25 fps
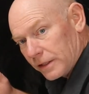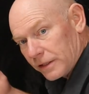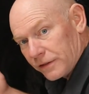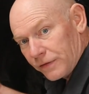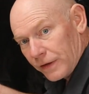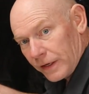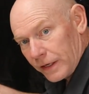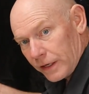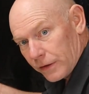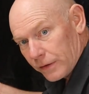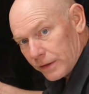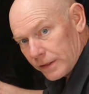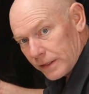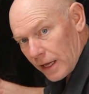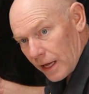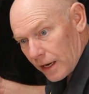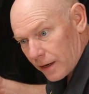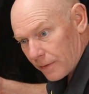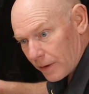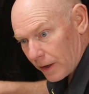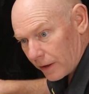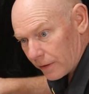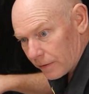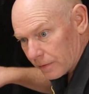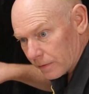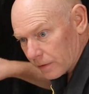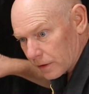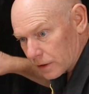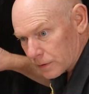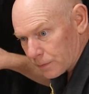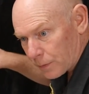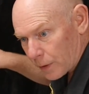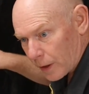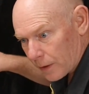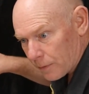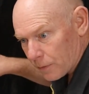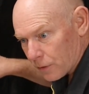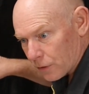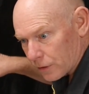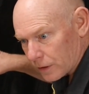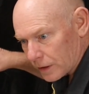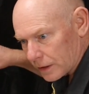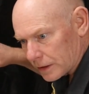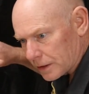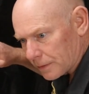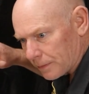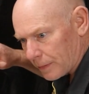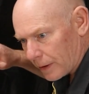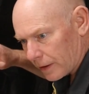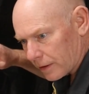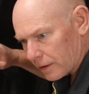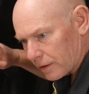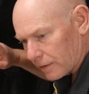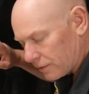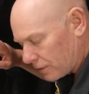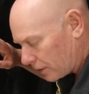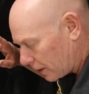this video is not about the spray booth, it's about the